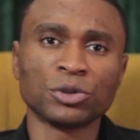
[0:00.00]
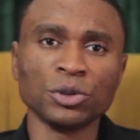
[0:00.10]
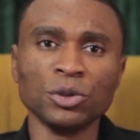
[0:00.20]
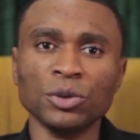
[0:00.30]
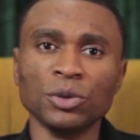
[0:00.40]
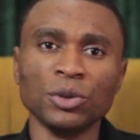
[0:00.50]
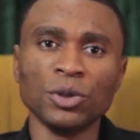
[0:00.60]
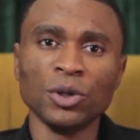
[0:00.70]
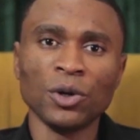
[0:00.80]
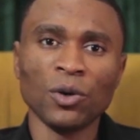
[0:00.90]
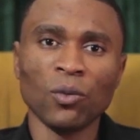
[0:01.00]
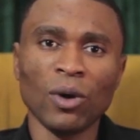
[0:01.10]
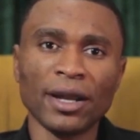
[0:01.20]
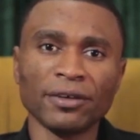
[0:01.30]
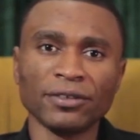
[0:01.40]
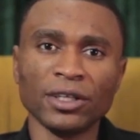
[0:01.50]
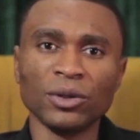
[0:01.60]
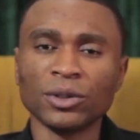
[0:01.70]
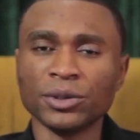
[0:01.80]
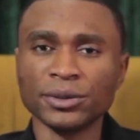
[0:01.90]
to one of the
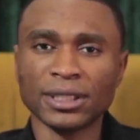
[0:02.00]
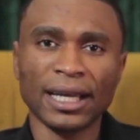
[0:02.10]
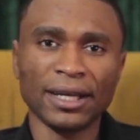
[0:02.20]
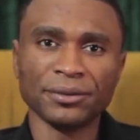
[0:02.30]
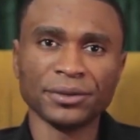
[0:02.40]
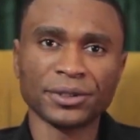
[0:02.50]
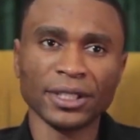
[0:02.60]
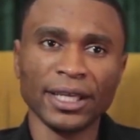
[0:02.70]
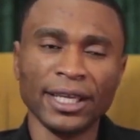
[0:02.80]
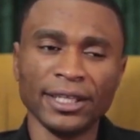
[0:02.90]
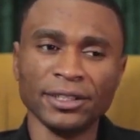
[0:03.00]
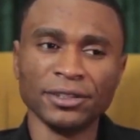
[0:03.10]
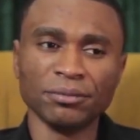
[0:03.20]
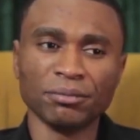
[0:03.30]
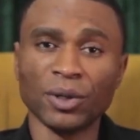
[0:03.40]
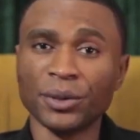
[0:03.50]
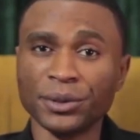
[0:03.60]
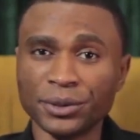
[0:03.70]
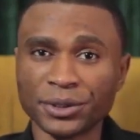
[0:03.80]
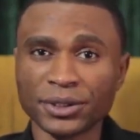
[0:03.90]
local towns in
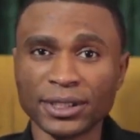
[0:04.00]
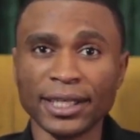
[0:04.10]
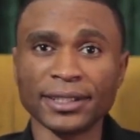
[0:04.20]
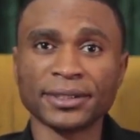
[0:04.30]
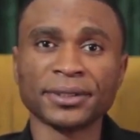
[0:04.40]
Borno State.